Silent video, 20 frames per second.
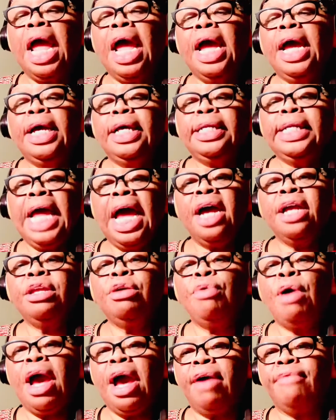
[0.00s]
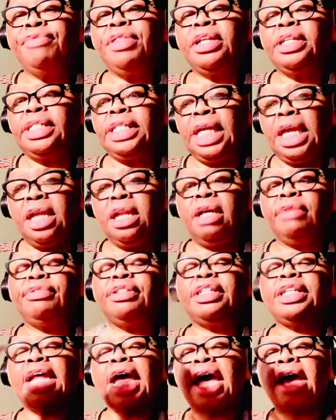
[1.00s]
Now you have the 10 of
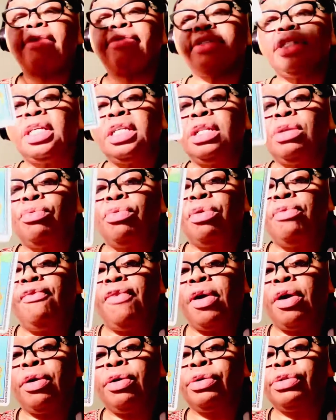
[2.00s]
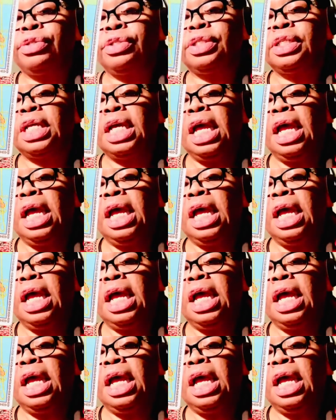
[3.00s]
staffs in the reverse.